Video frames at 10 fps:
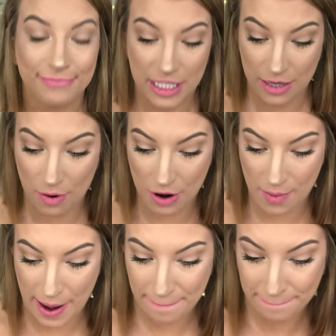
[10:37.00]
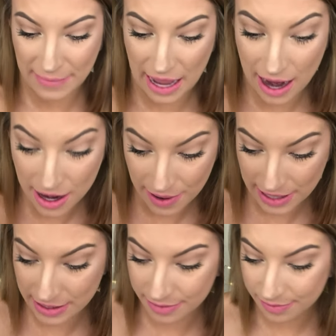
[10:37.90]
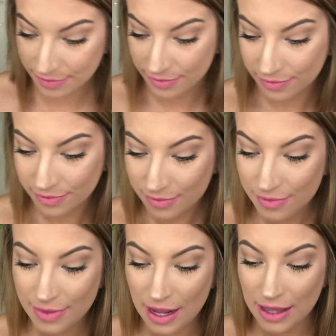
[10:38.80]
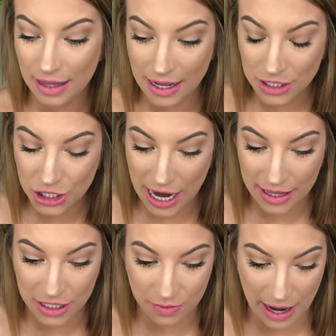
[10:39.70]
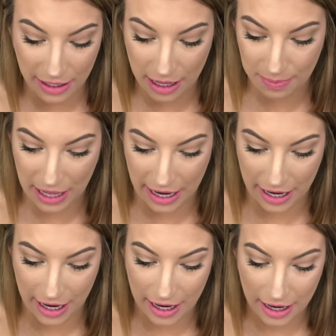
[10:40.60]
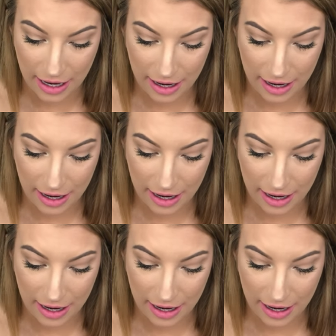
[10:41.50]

she won't go away. Anyways, let's try this red lip liner.